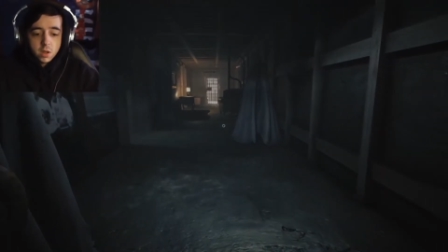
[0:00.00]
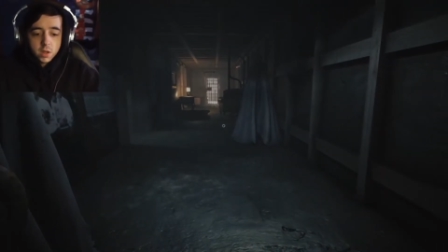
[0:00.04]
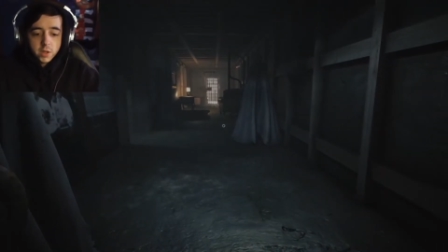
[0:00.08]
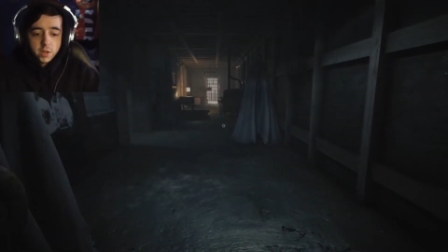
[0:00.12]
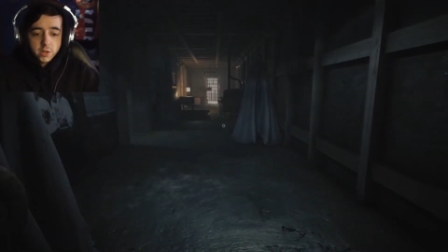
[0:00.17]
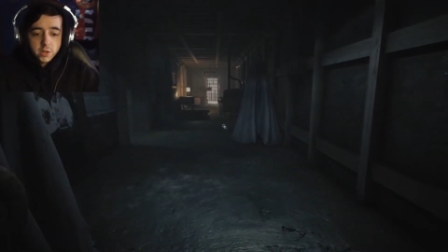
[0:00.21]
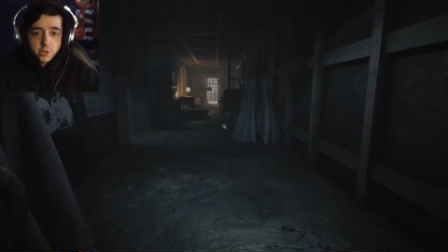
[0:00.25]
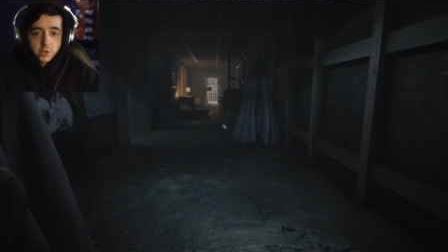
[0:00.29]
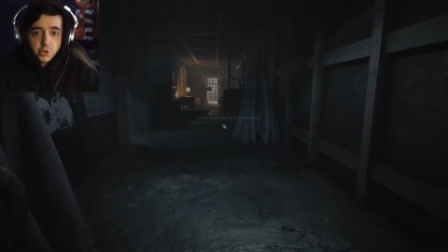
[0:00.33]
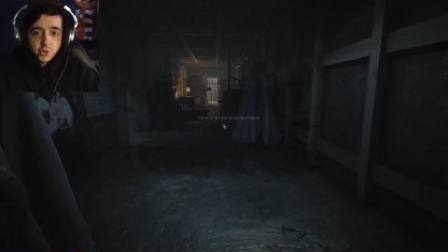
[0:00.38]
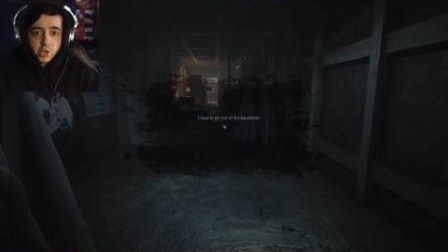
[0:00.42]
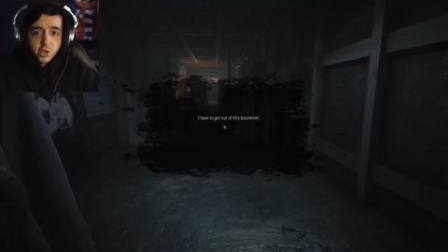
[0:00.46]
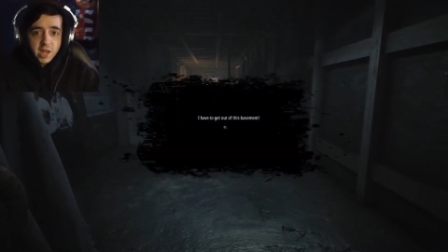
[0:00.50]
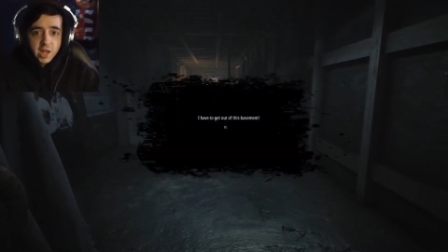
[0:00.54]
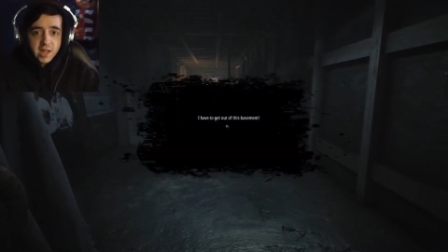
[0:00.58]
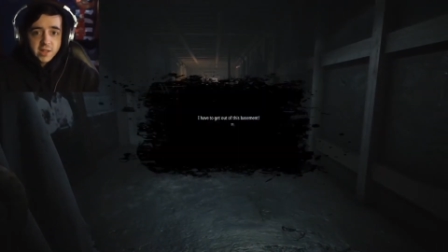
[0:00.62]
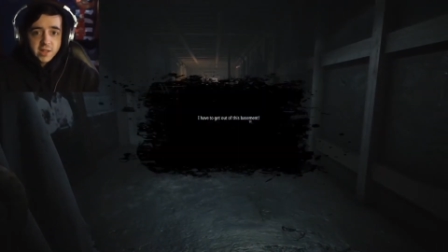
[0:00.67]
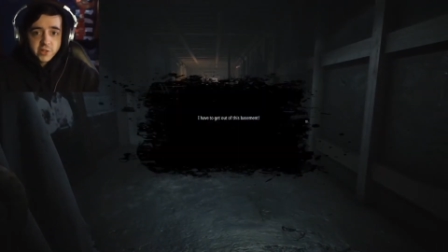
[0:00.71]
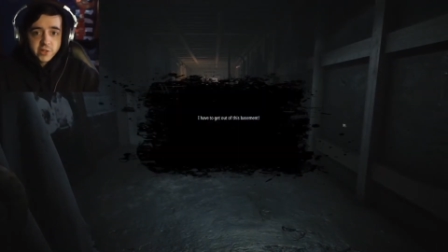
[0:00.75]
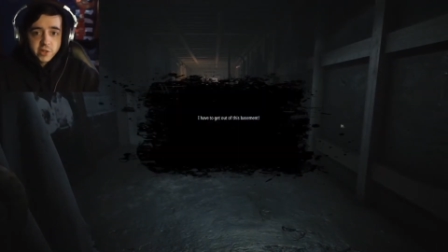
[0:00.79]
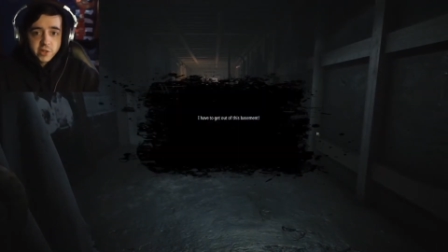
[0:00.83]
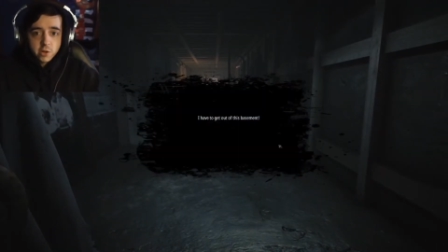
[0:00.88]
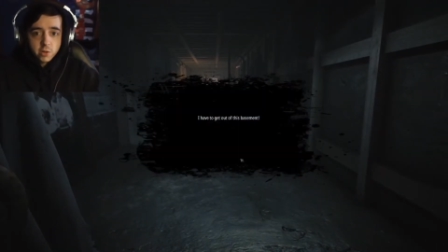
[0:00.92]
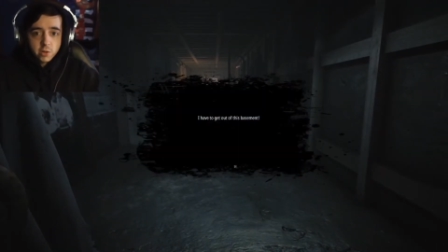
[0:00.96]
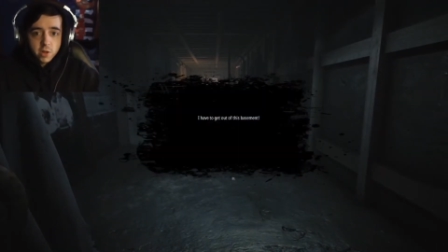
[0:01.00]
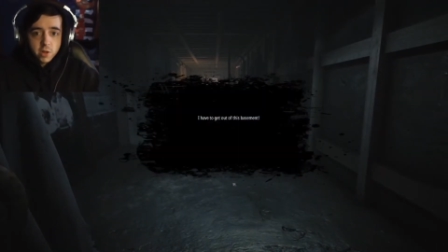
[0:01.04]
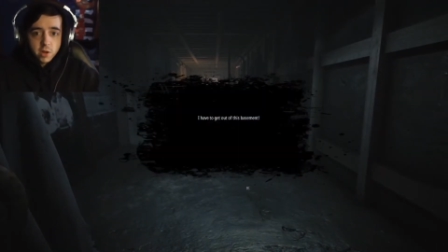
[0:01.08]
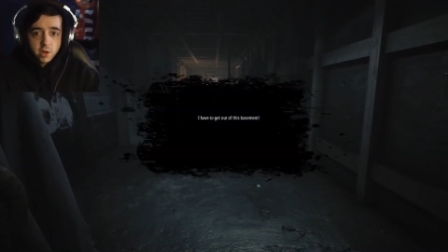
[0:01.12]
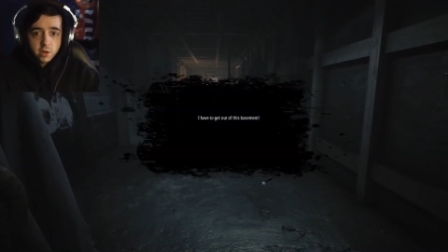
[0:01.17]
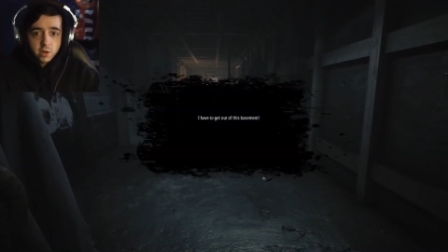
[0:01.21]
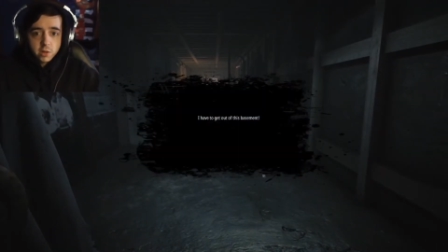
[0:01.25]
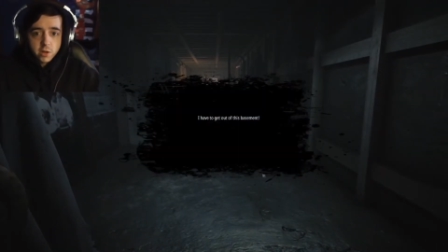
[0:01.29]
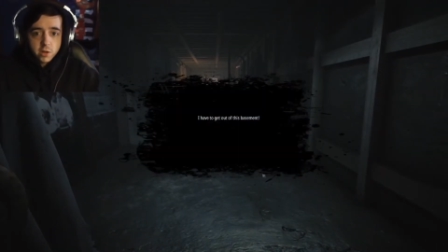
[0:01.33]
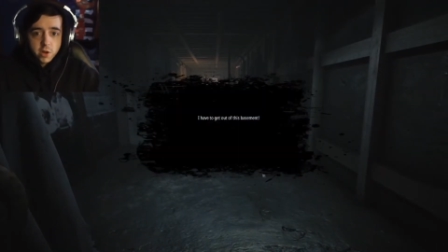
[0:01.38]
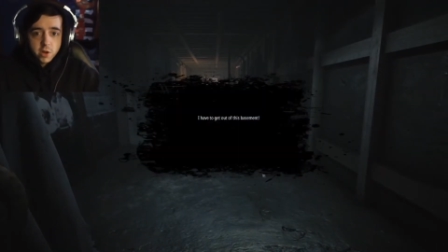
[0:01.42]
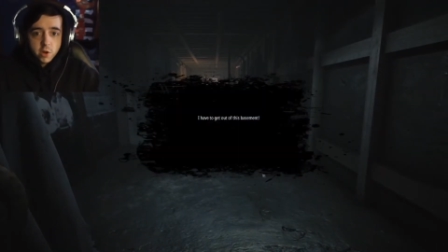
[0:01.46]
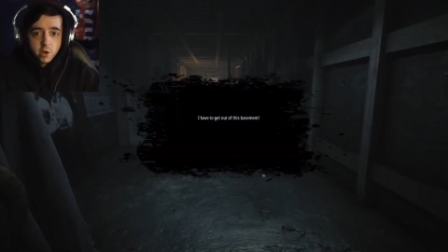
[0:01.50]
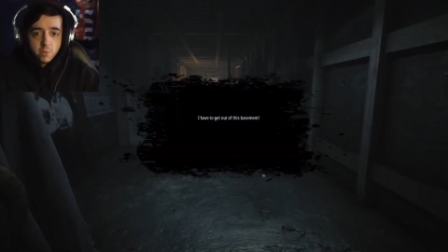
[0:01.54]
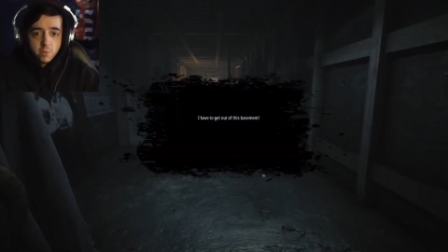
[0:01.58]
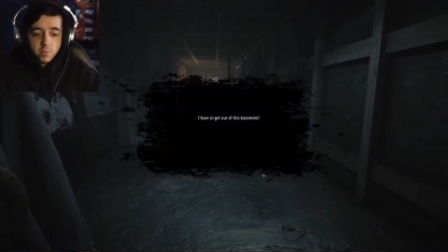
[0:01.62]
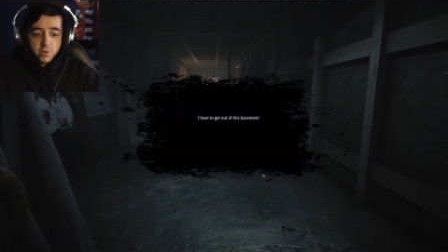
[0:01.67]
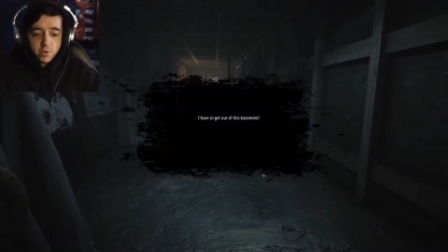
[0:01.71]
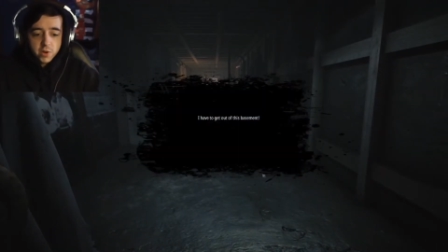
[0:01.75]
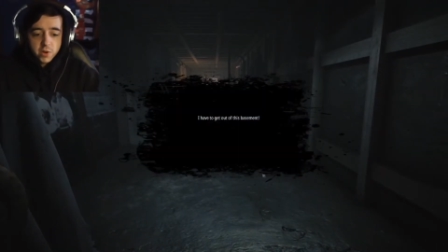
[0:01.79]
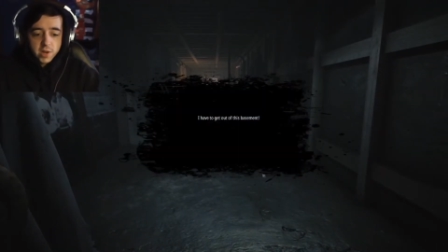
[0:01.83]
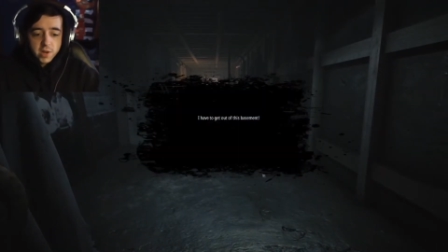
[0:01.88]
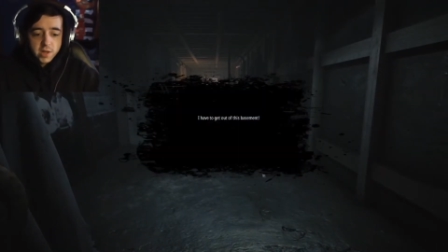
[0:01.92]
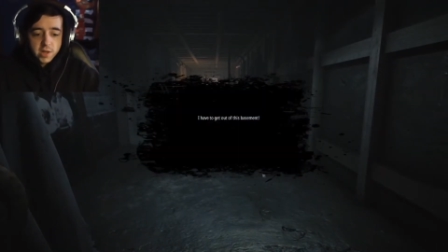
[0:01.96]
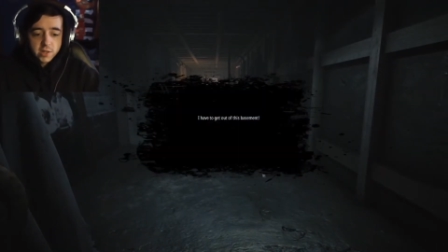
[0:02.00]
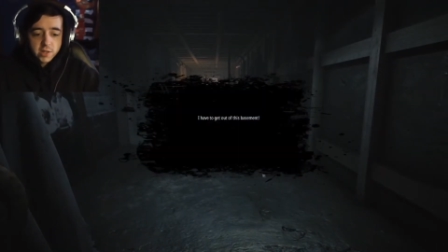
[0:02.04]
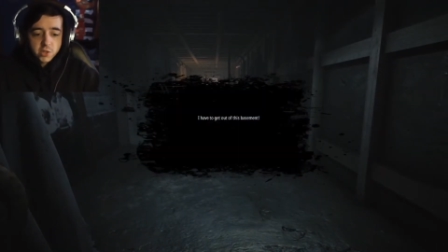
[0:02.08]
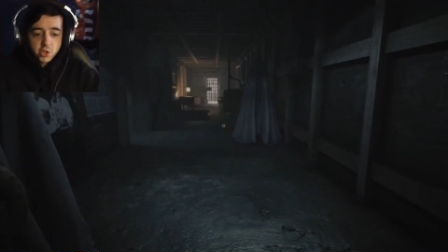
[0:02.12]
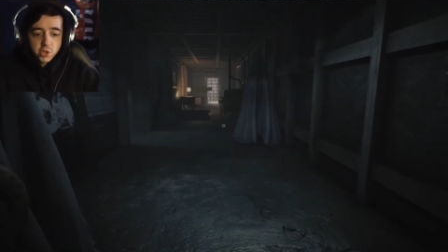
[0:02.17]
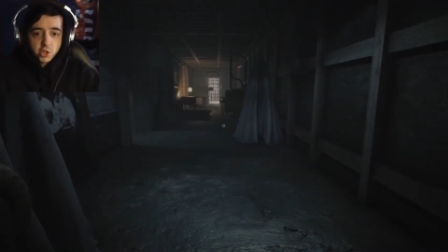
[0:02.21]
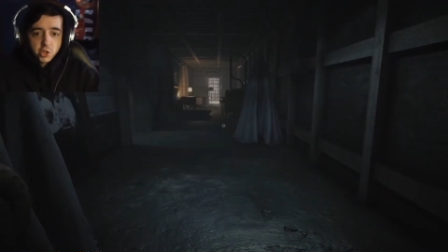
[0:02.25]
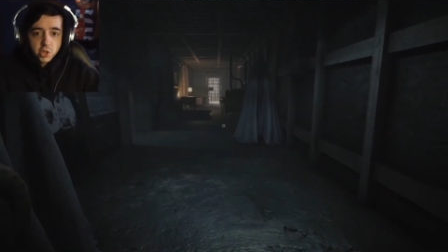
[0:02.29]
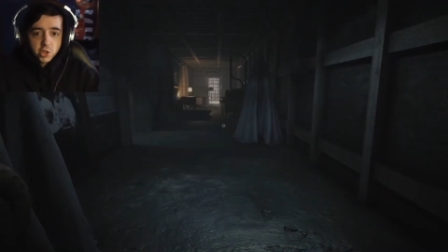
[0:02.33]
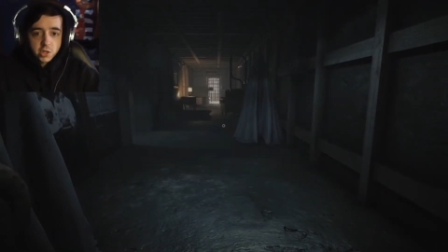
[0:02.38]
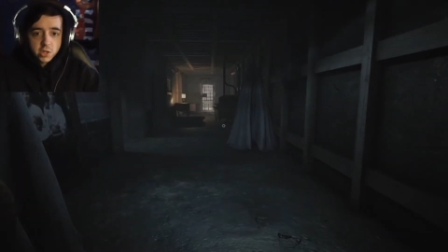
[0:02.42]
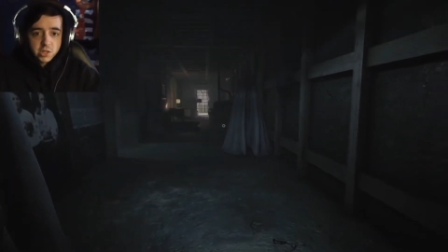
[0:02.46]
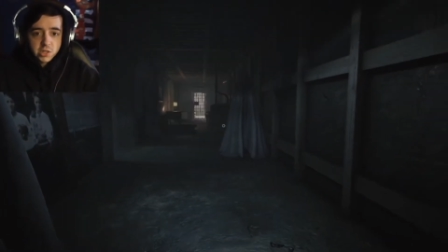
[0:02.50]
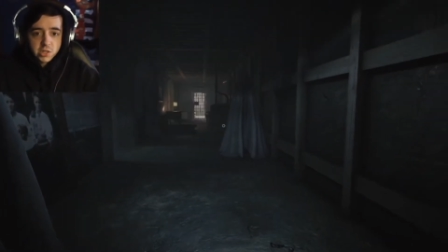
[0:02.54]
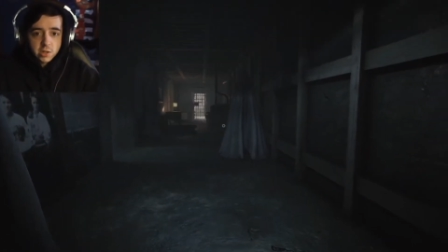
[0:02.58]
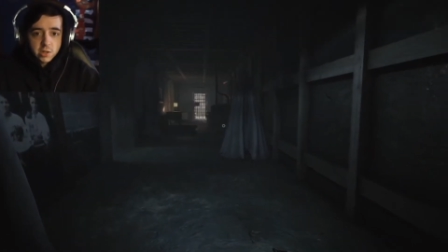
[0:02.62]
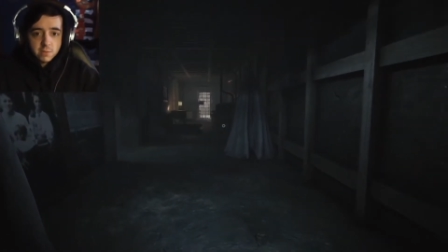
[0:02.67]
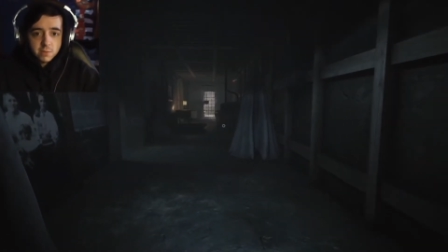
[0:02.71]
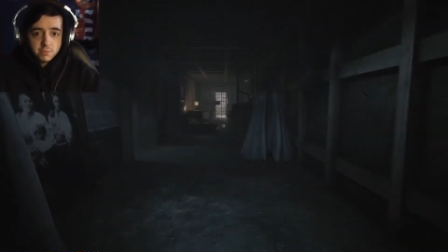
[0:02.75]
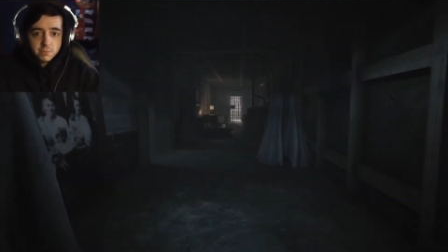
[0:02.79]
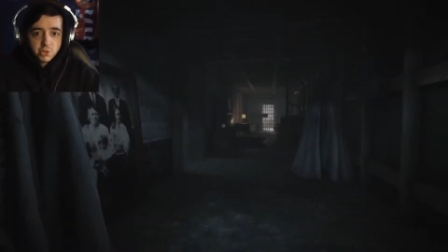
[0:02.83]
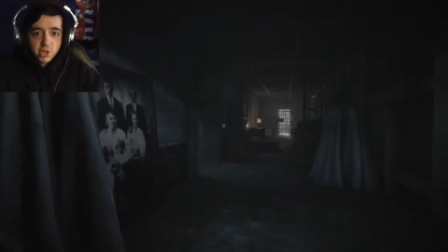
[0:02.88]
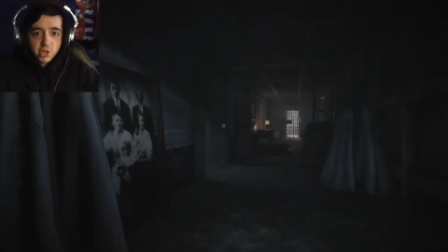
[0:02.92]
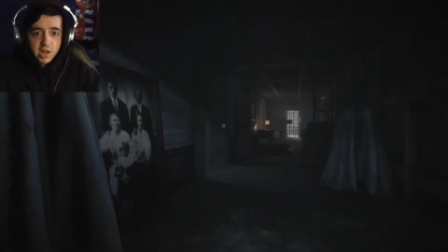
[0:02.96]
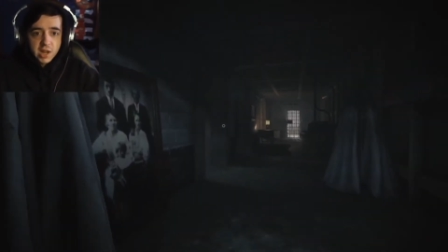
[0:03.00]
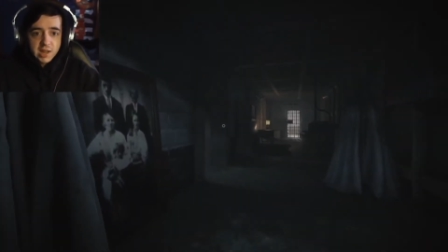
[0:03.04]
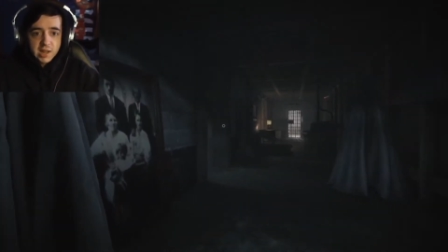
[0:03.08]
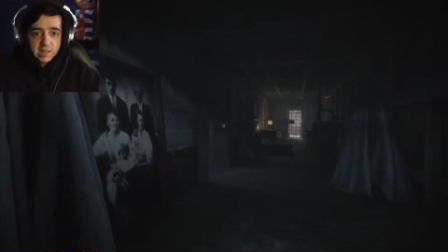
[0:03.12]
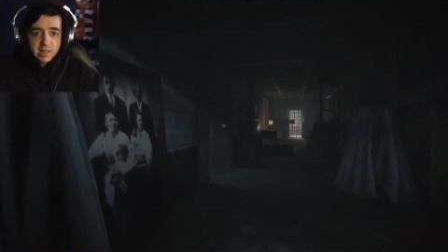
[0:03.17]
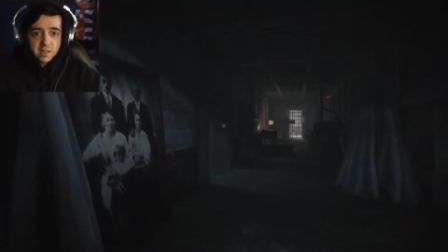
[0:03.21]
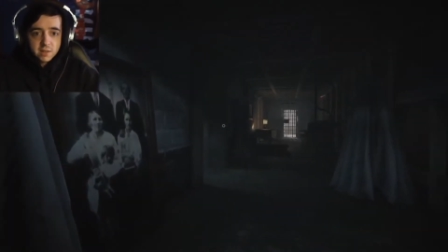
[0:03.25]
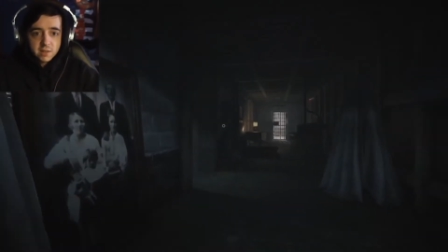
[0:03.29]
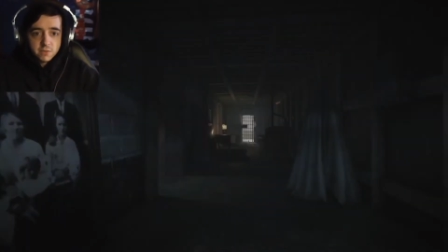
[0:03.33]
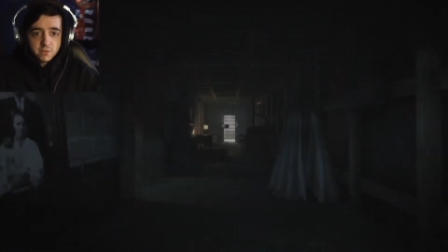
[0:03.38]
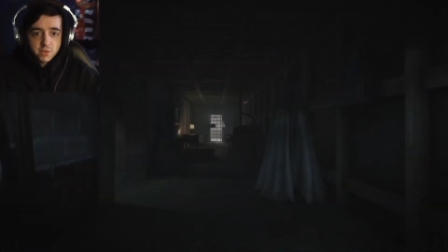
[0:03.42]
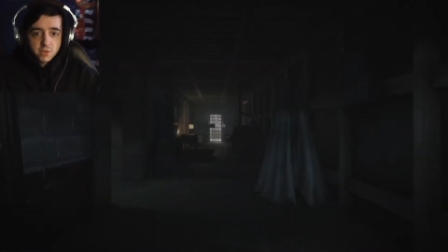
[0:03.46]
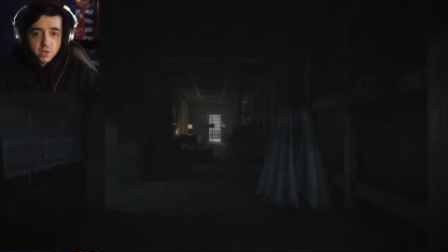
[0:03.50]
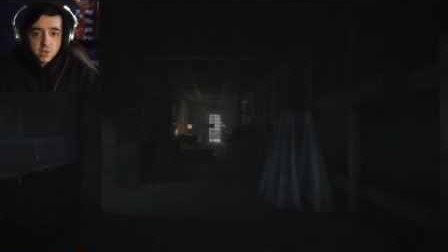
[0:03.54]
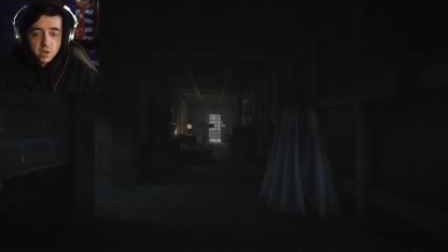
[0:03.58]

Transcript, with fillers: J is no longer the notebook, it's just objectives.